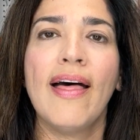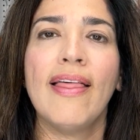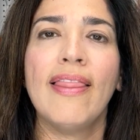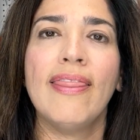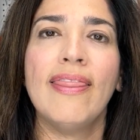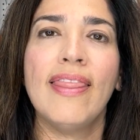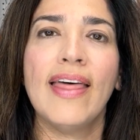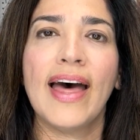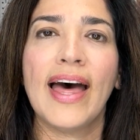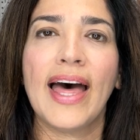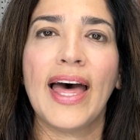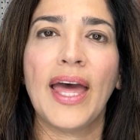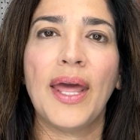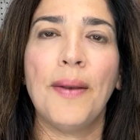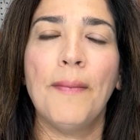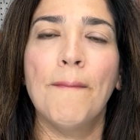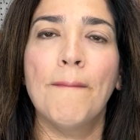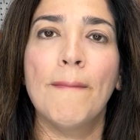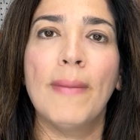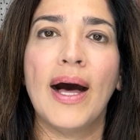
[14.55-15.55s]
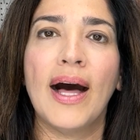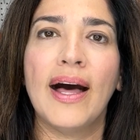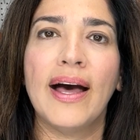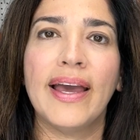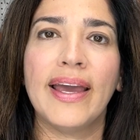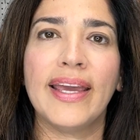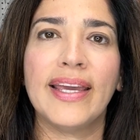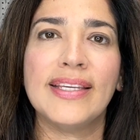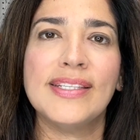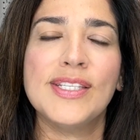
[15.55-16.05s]
that
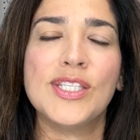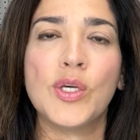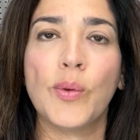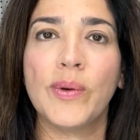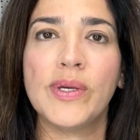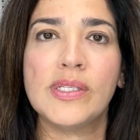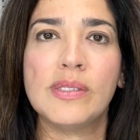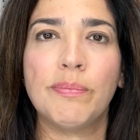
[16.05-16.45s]
my sewing